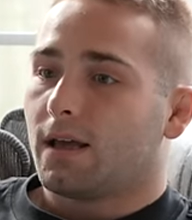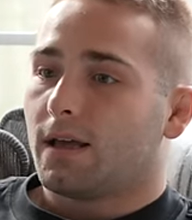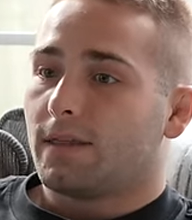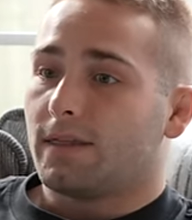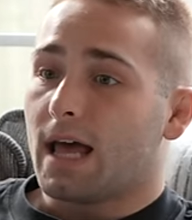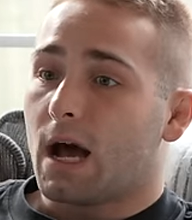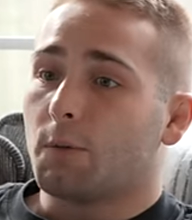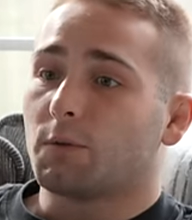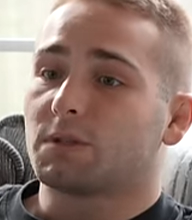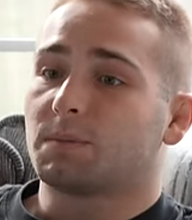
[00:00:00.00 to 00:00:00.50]

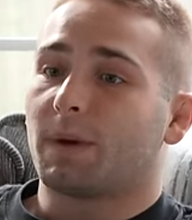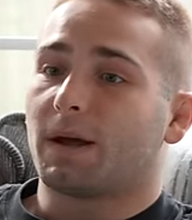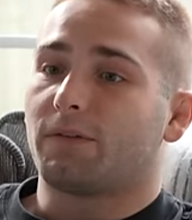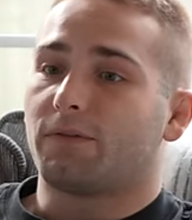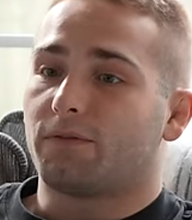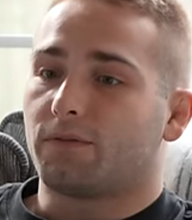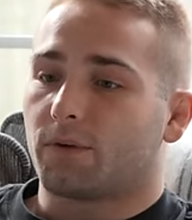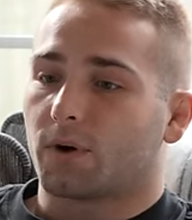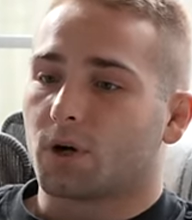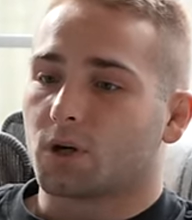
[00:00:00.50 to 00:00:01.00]
that was my
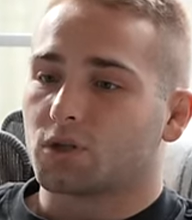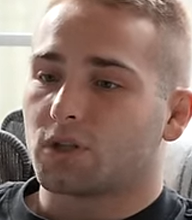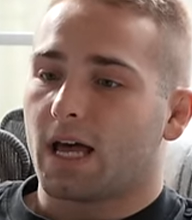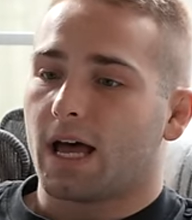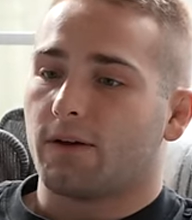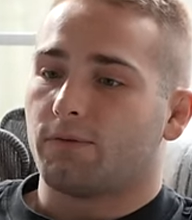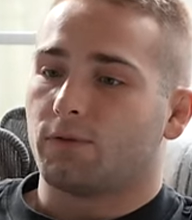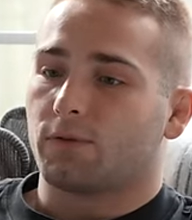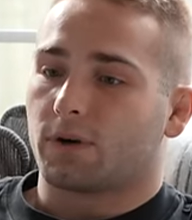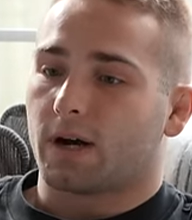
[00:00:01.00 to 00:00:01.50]
first
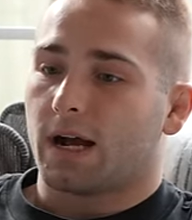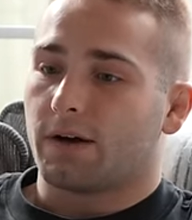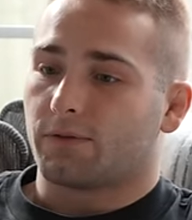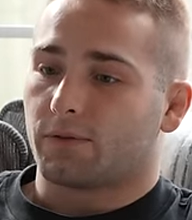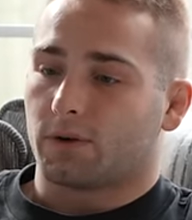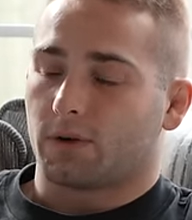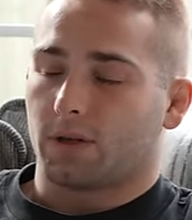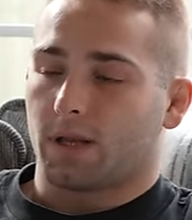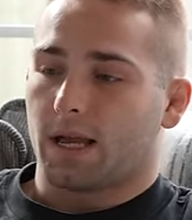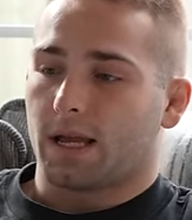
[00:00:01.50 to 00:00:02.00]

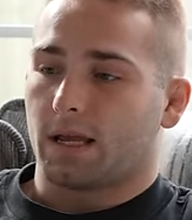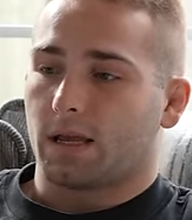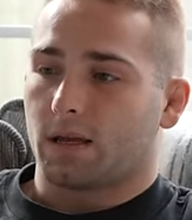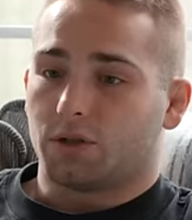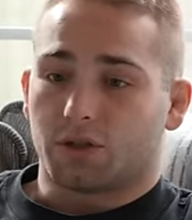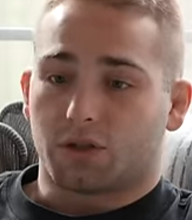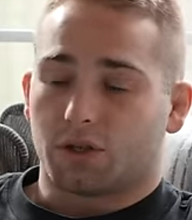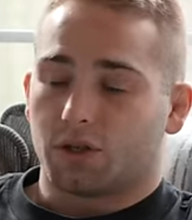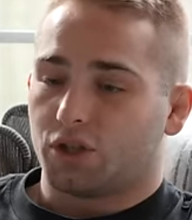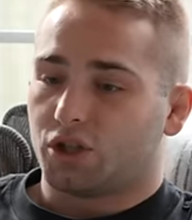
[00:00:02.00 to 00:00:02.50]
ever like
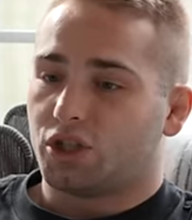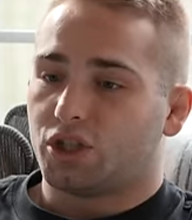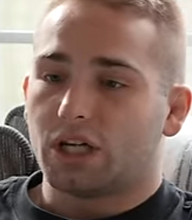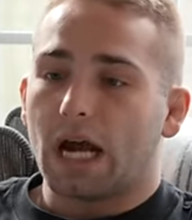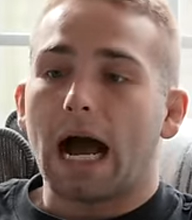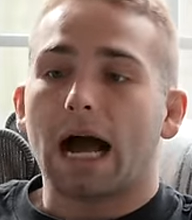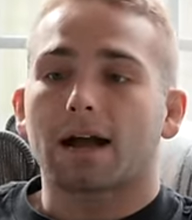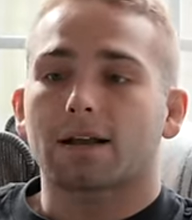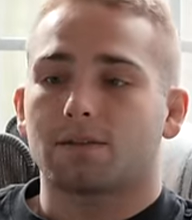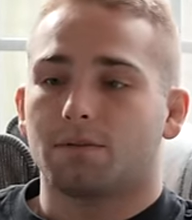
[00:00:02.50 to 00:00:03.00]
just
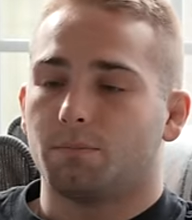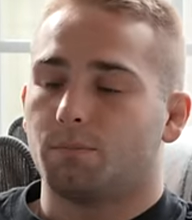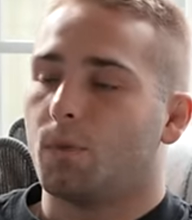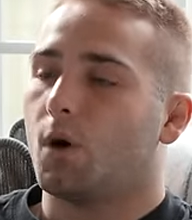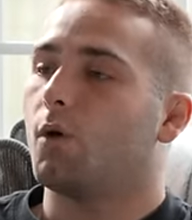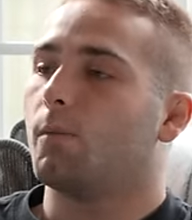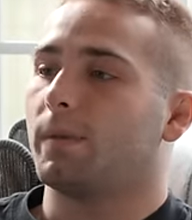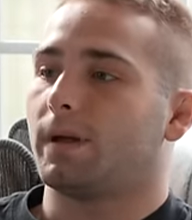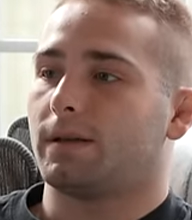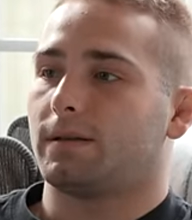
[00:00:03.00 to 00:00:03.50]
shocked
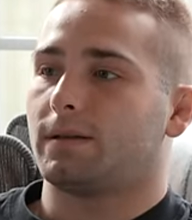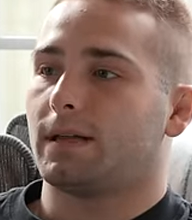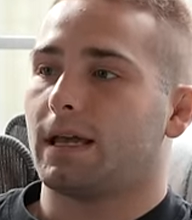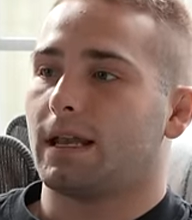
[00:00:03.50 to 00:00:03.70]
moment.